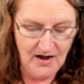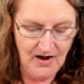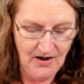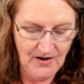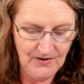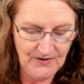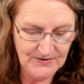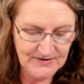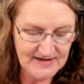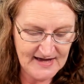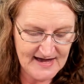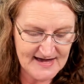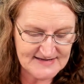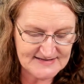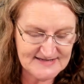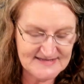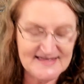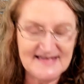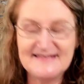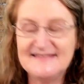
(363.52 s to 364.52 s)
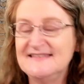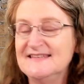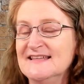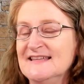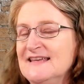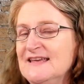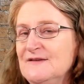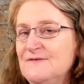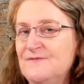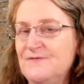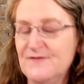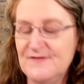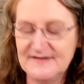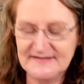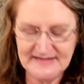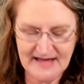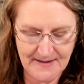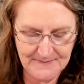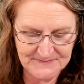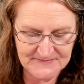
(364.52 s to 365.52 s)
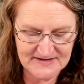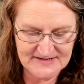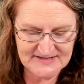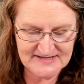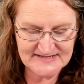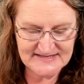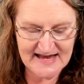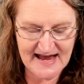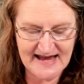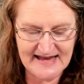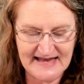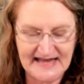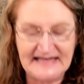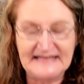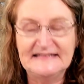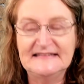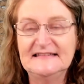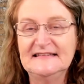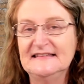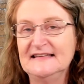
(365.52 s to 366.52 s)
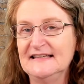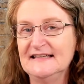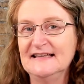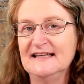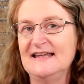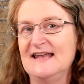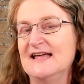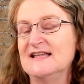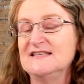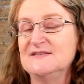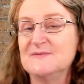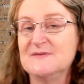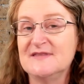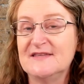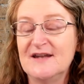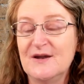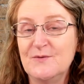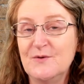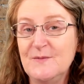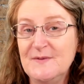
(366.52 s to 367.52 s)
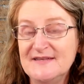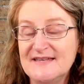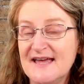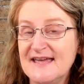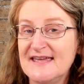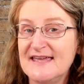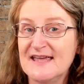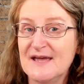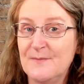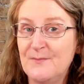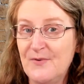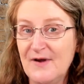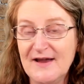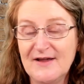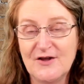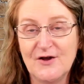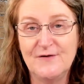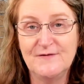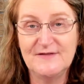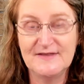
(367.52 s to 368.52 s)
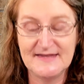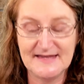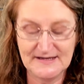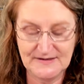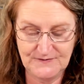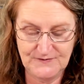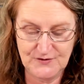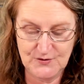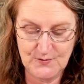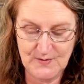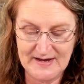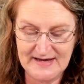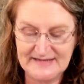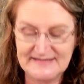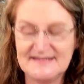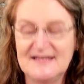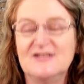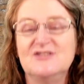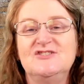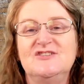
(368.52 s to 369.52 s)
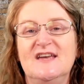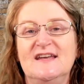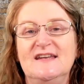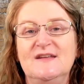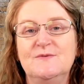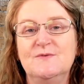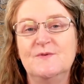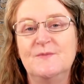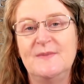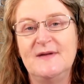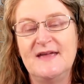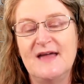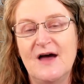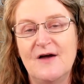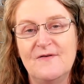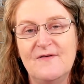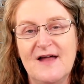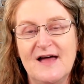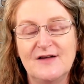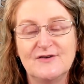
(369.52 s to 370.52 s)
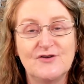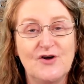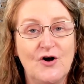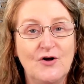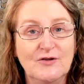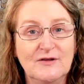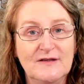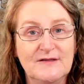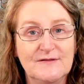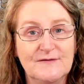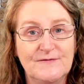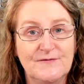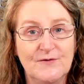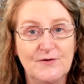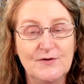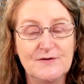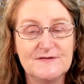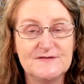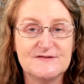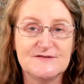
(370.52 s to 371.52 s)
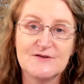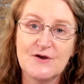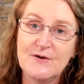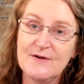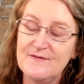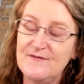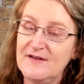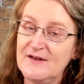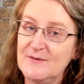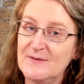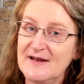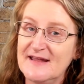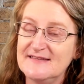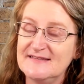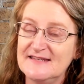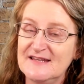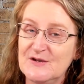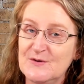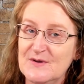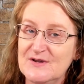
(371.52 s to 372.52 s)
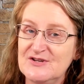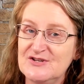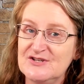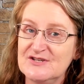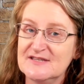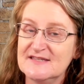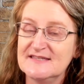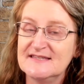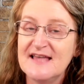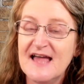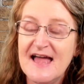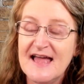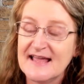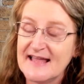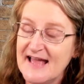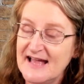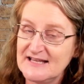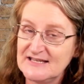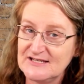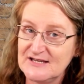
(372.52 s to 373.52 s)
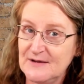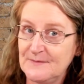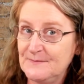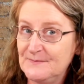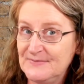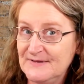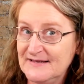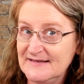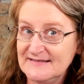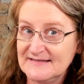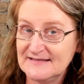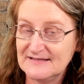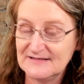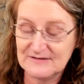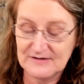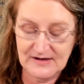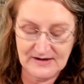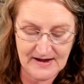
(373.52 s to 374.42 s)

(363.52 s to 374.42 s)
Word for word: Okay, so that's nearly it for this update. Just a little announcement that I will be taking a break over the next few weeks. Now, Jenny will be around holding the fort, so if anyone has any questions, catch up please and